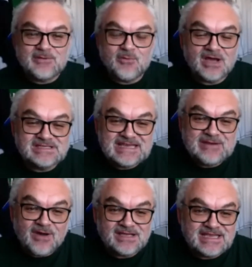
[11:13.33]
was, he
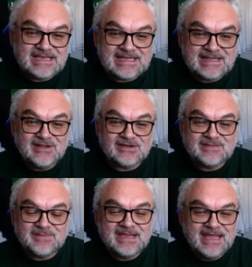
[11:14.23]
didn't look
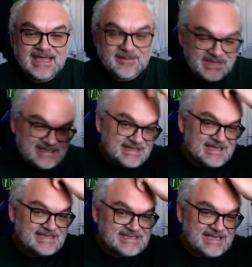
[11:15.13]
to me. I mean, the
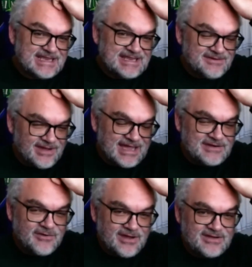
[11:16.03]
thing is, I
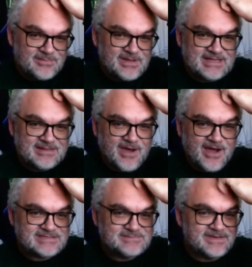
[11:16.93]
know how you play the
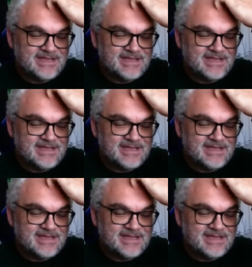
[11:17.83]
box, but